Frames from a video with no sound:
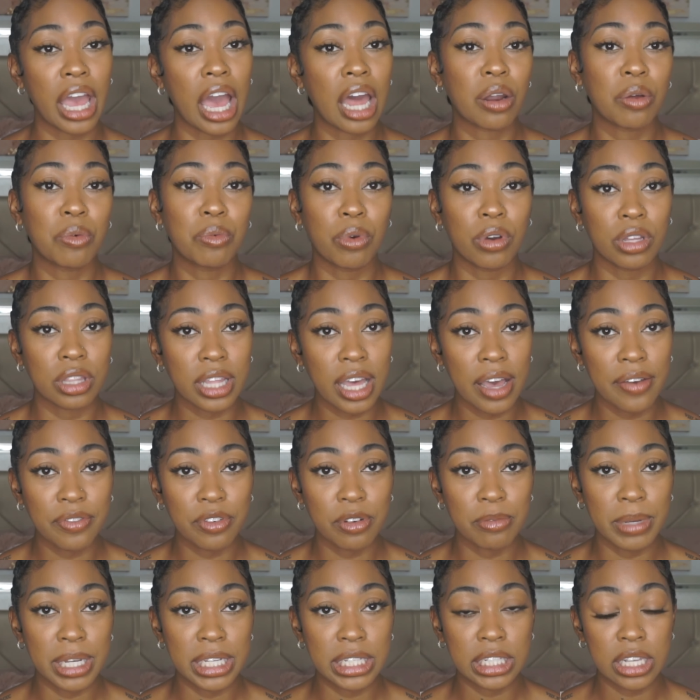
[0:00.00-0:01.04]
I don't want that
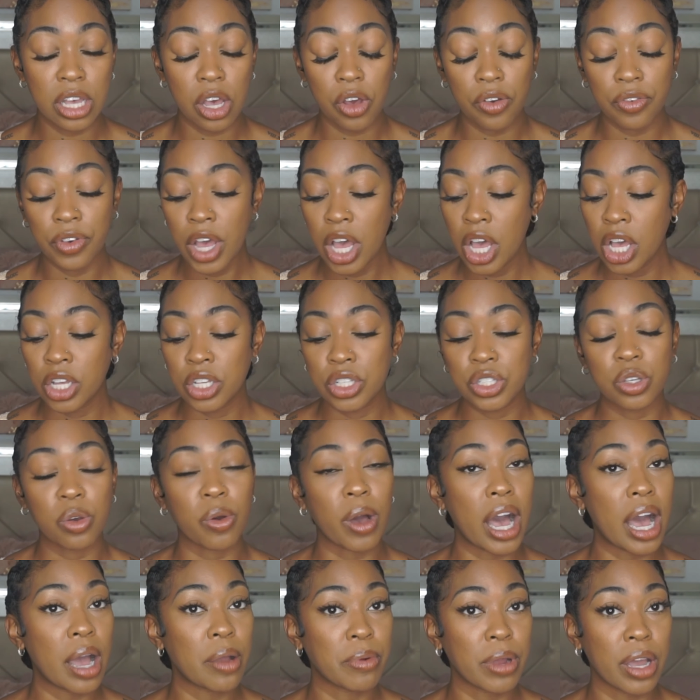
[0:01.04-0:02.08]
for myself, so
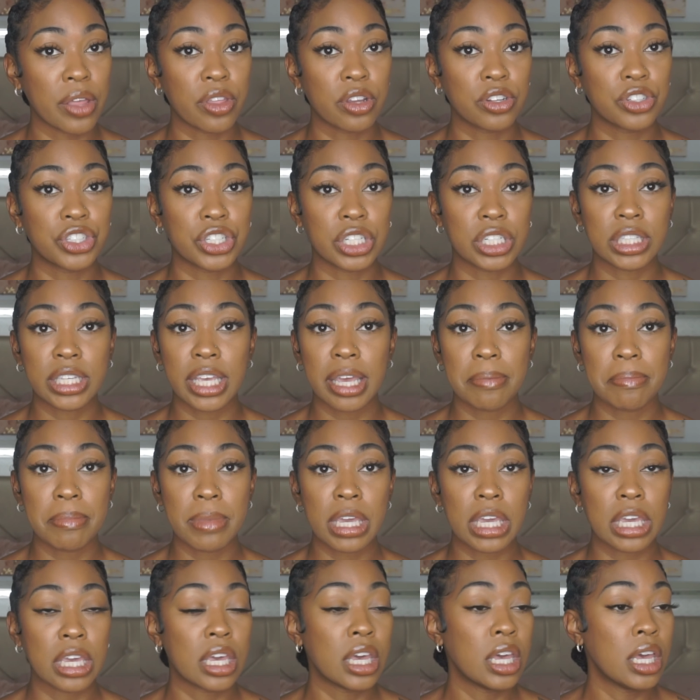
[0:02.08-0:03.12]
I rather just get
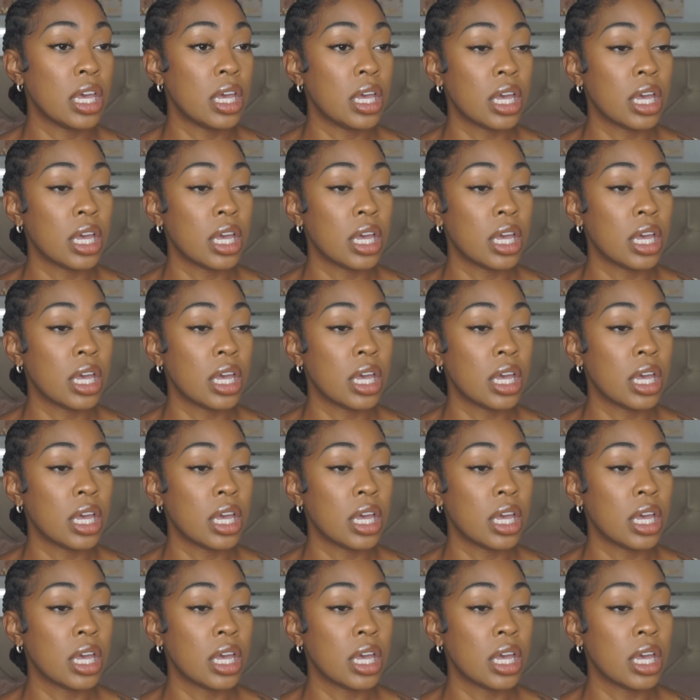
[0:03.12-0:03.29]
me